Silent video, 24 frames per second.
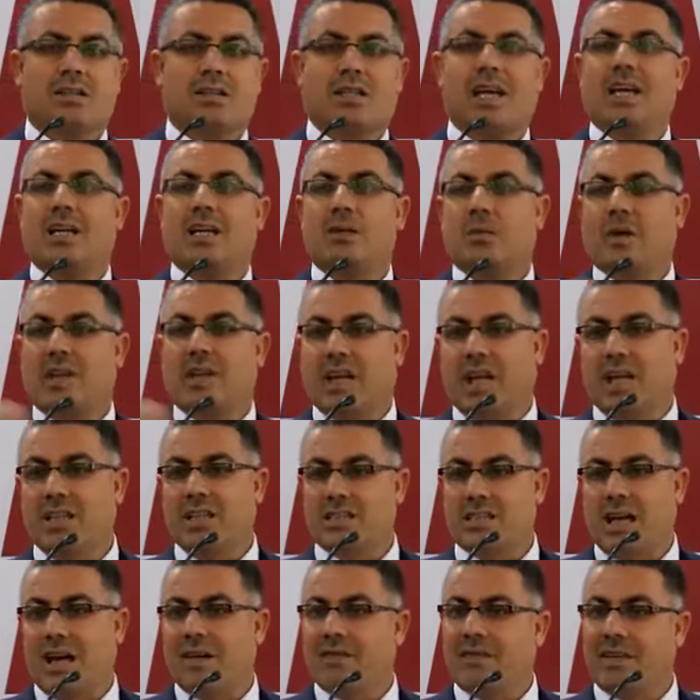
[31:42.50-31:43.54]
10
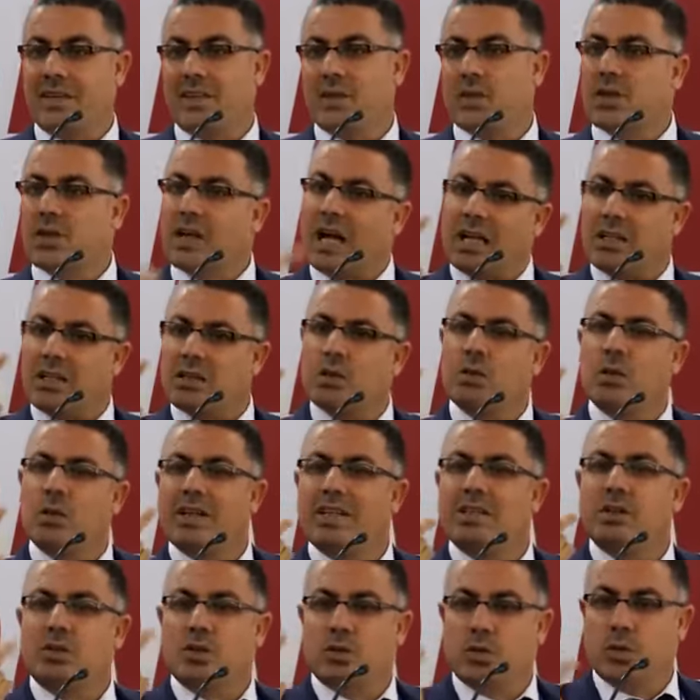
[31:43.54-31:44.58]
minutes, a video can do
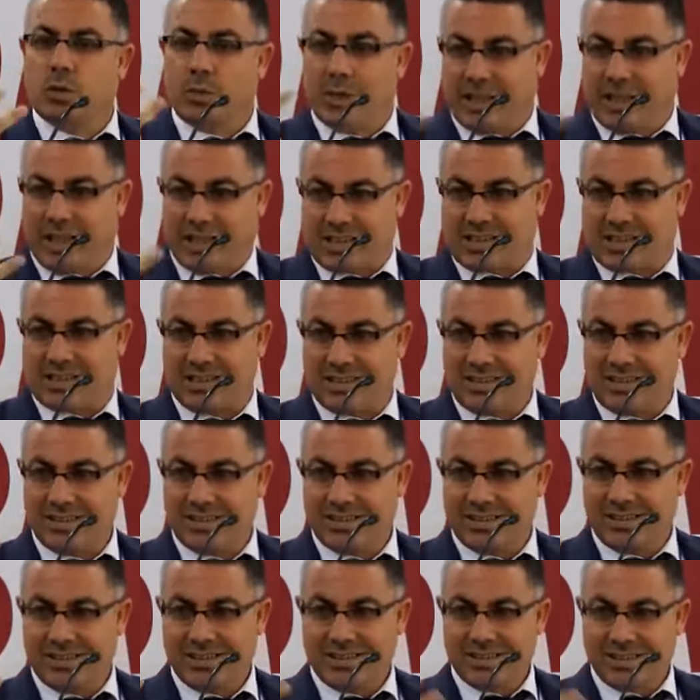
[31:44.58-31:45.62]
in 2 minutes.
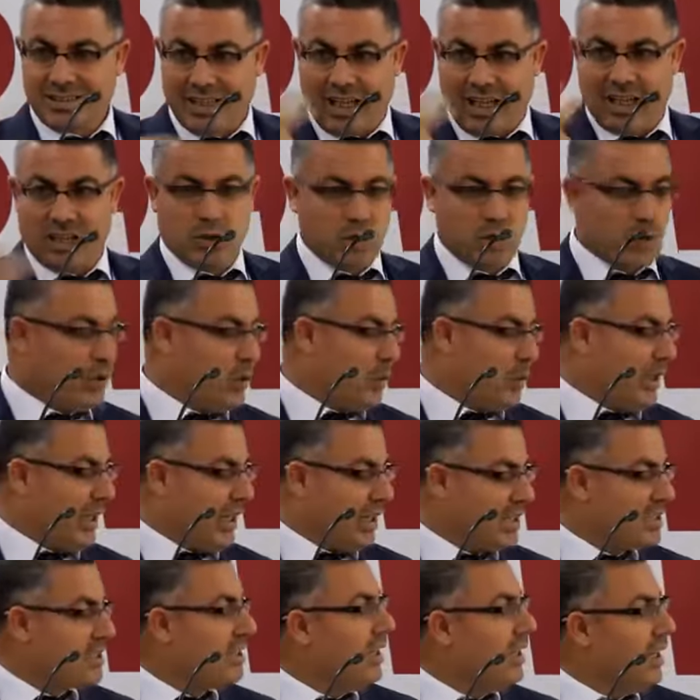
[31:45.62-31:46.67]
In 2
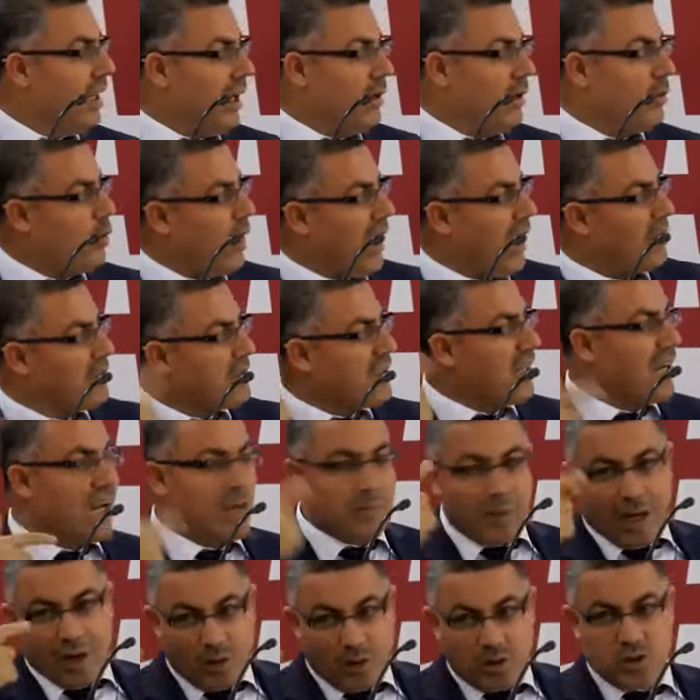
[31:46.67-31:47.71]
minutes. If we have
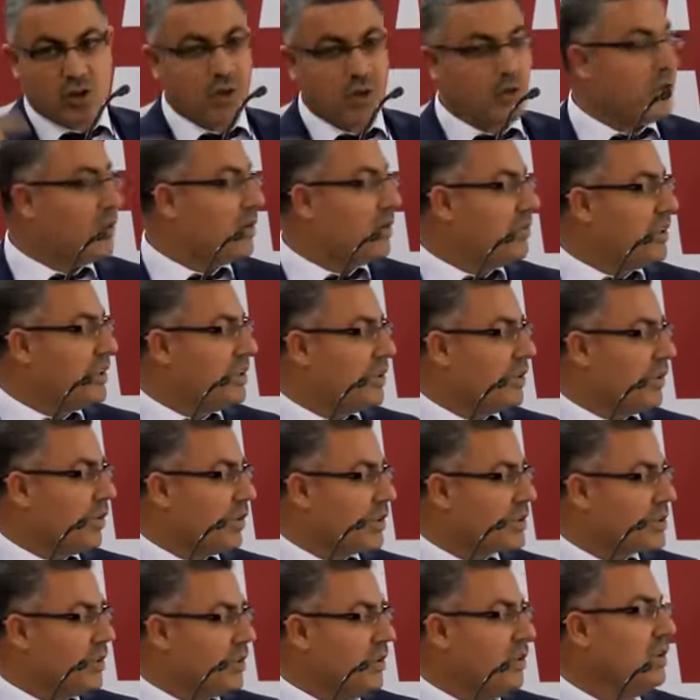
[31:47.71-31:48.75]
time, I'll show you a video
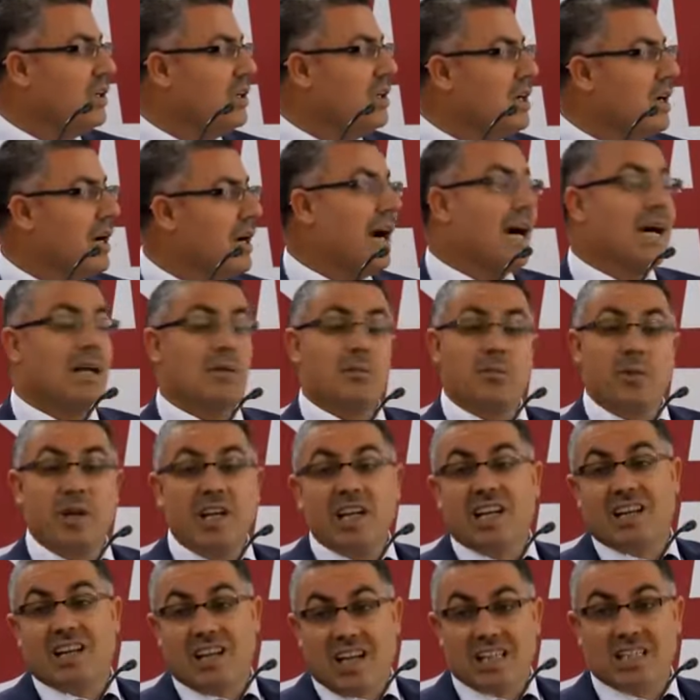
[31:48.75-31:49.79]
also. And
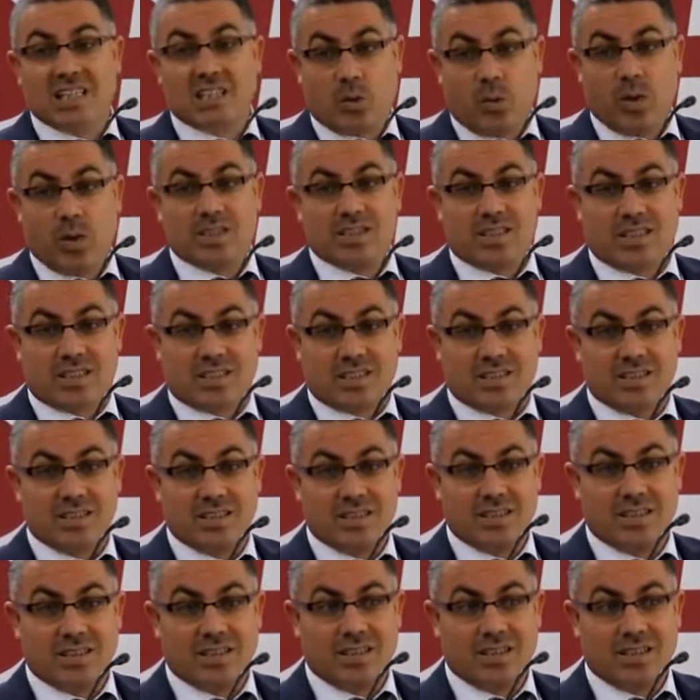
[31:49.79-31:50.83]
pre-class quizzes.
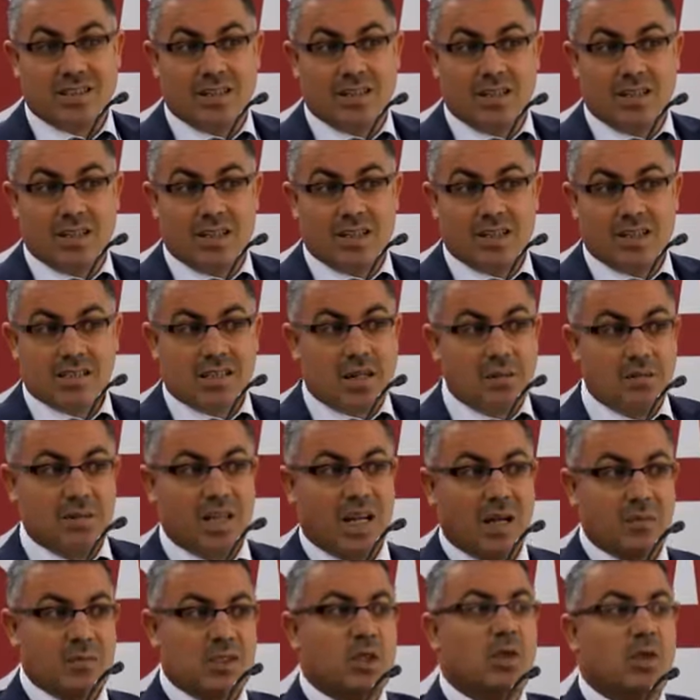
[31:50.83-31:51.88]

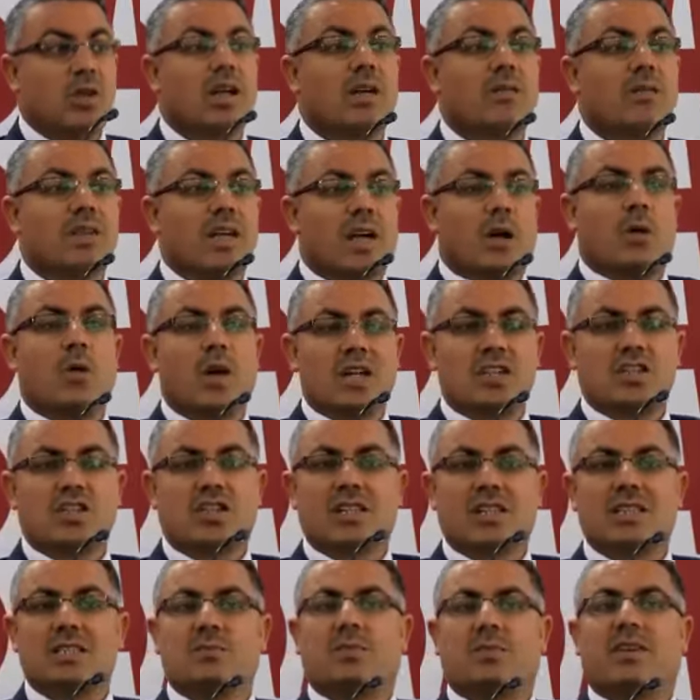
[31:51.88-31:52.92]
Sometimes you give the
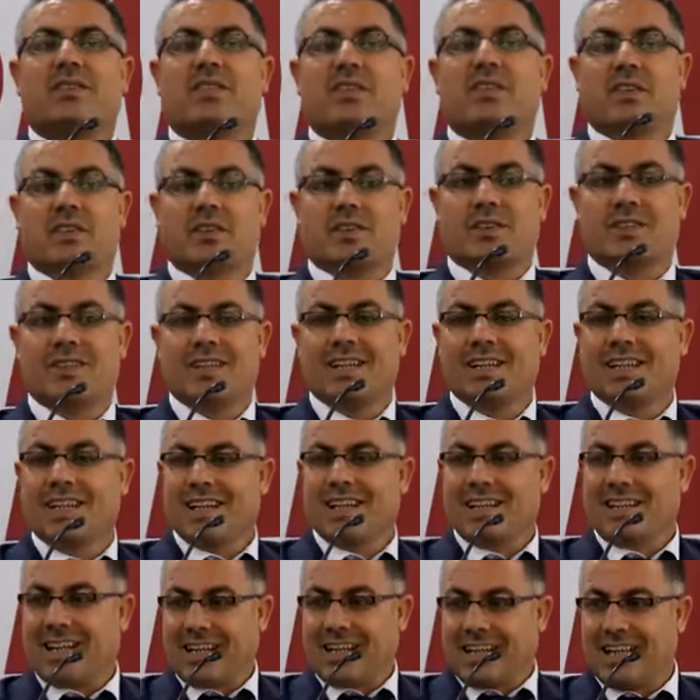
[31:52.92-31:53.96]
questions before
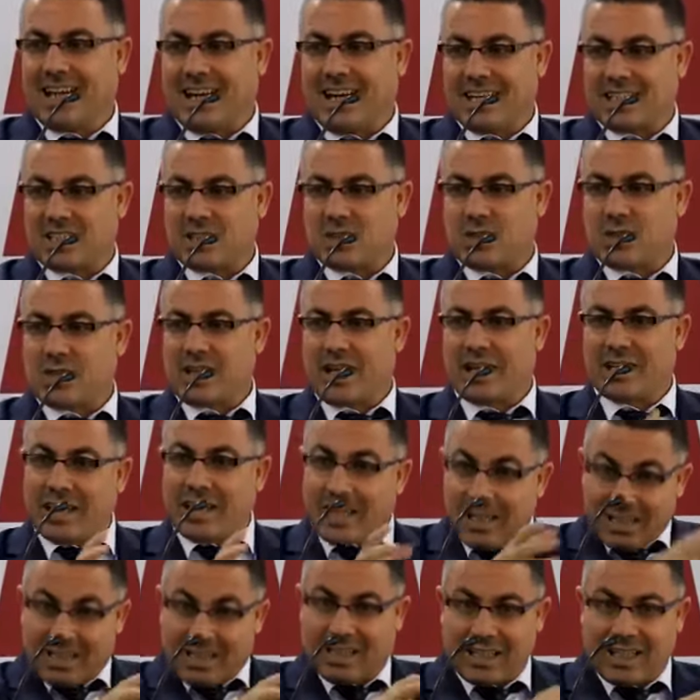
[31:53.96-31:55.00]
the class so that
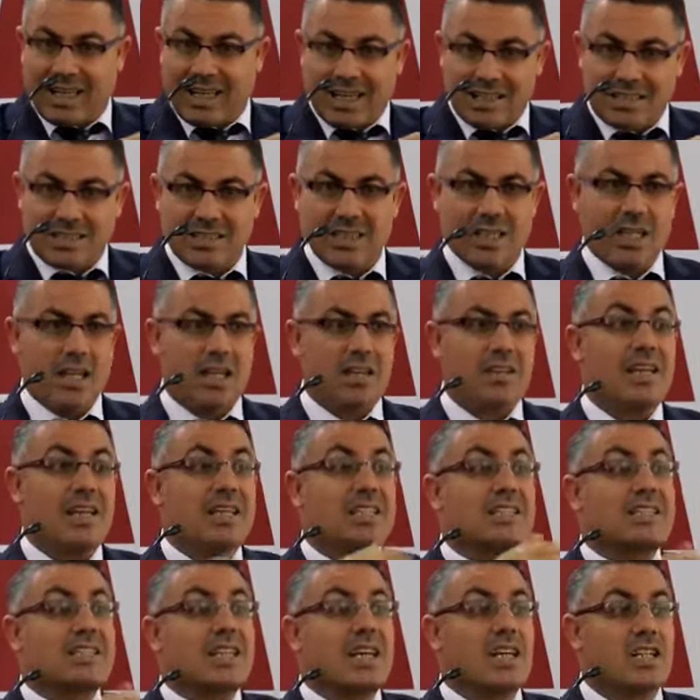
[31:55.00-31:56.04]
in the class they
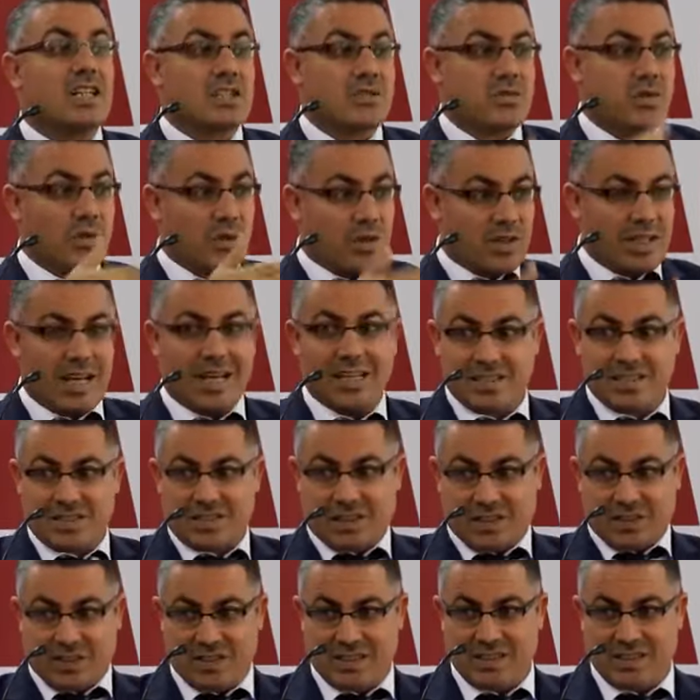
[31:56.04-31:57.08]
search for the
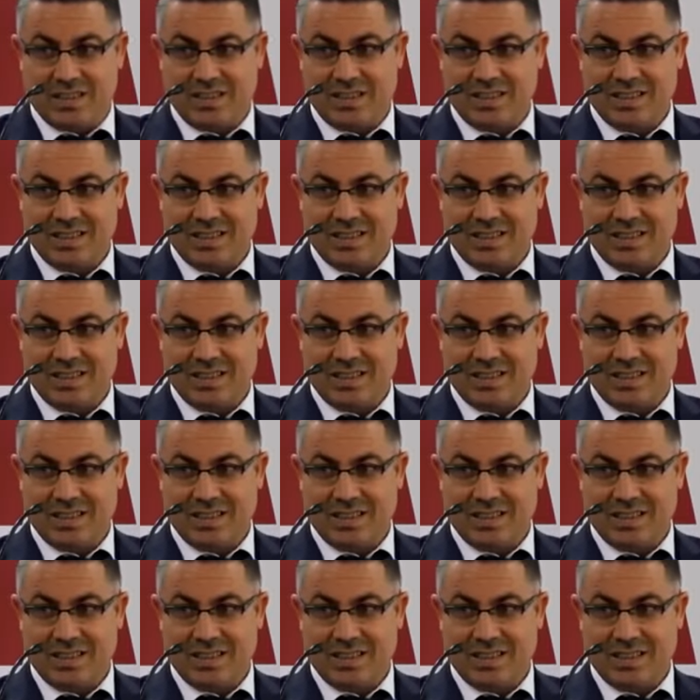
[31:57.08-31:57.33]
answers.